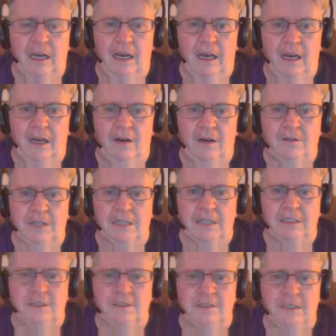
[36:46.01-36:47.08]
and your
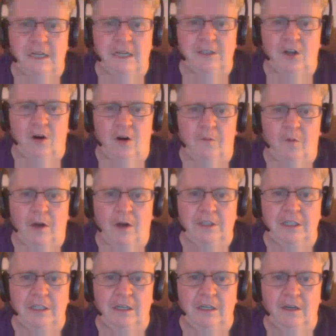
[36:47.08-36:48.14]
senses stay sharp,
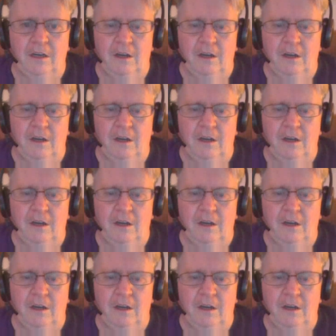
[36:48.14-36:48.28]
watching